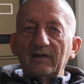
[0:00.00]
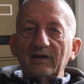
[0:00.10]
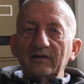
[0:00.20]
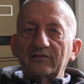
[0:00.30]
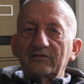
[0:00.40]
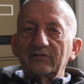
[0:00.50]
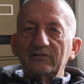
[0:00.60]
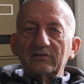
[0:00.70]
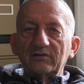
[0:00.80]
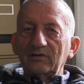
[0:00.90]

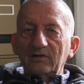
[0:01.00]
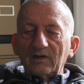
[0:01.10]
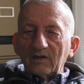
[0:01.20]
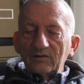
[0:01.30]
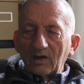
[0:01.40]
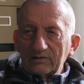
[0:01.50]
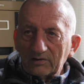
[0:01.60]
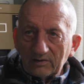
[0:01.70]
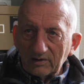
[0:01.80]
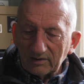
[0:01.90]
It's not
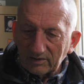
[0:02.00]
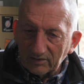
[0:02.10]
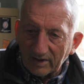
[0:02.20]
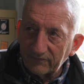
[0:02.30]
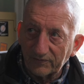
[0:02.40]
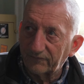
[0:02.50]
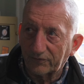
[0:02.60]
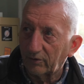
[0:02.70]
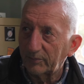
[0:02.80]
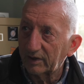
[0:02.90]
life
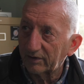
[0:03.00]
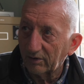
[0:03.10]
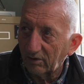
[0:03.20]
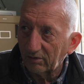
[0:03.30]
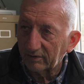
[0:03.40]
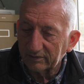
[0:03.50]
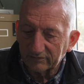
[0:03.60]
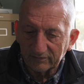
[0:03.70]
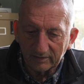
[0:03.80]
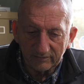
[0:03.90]
affirming at all.
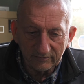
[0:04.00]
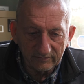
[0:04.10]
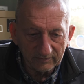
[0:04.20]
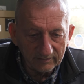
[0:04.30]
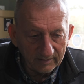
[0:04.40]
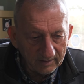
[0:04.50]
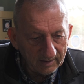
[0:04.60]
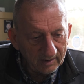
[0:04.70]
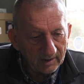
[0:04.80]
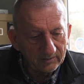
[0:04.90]

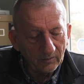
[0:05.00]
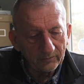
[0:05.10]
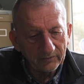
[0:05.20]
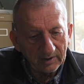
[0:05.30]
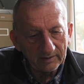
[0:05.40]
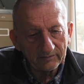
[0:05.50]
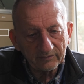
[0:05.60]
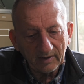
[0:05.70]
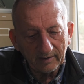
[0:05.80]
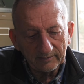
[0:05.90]
It goes
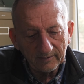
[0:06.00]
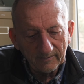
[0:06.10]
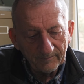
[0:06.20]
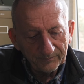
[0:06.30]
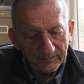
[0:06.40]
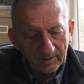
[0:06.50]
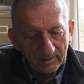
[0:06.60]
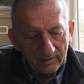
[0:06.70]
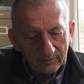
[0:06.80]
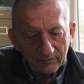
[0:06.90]
against that.
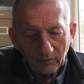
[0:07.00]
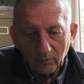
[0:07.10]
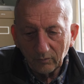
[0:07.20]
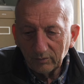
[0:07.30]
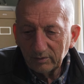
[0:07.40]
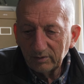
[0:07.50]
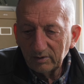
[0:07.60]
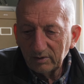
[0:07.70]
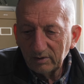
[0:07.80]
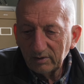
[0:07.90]
So
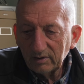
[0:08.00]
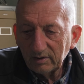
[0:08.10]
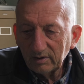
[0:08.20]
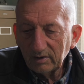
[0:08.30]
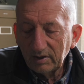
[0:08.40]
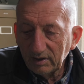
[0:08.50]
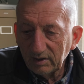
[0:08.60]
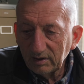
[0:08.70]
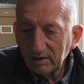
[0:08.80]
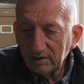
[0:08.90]

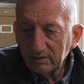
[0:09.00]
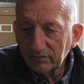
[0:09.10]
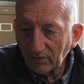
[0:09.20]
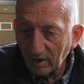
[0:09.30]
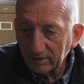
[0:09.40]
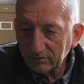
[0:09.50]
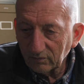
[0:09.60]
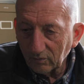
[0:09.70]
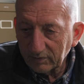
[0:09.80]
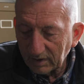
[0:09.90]
he thought,
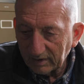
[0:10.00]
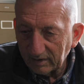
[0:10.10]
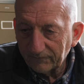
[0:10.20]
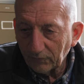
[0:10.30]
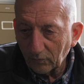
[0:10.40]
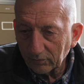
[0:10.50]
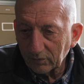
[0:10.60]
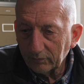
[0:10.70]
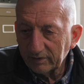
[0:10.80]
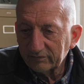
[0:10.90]
okay, if
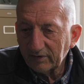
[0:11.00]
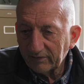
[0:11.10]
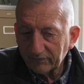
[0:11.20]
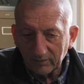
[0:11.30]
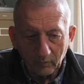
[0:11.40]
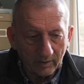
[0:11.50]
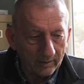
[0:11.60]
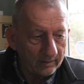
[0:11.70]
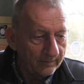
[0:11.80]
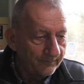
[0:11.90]
orgone is
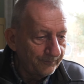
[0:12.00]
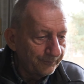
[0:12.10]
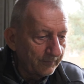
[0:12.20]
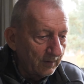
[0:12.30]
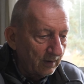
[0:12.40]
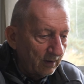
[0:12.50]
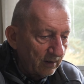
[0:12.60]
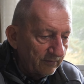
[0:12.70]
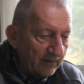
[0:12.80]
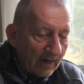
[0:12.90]
everywhere,
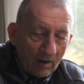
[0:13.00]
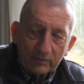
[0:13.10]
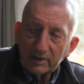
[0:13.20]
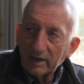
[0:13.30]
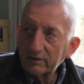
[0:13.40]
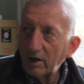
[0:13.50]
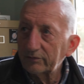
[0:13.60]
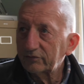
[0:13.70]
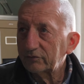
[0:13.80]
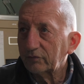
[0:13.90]
then how can I
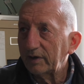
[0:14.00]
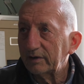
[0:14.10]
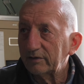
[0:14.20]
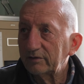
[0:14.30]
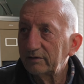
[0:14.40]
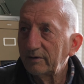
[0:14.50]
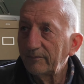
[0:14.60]
concentrate it?